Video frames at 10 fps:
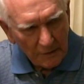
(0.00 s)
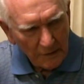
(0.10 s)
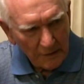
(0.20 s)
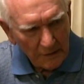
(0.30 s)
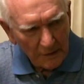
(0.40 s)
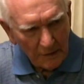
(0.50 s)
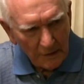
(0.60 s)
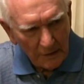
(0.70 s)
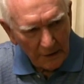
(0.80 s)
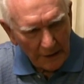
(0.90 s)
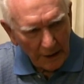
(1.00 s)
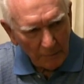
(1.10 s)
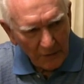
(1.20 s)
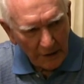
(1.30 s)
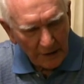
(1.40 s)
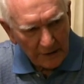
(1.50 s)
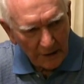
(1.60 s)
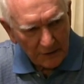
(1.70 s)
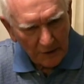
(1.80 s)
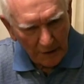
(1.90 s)
remember? Uh, an Amtrak
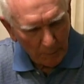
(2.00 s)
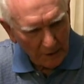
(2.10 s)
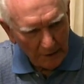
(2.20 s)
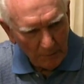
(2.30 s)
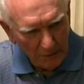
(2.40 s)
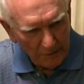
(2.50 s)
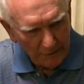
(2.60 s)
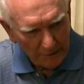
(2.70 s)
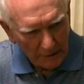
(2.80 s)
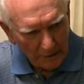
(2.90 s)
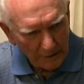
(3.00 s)
has an airplane motor in it,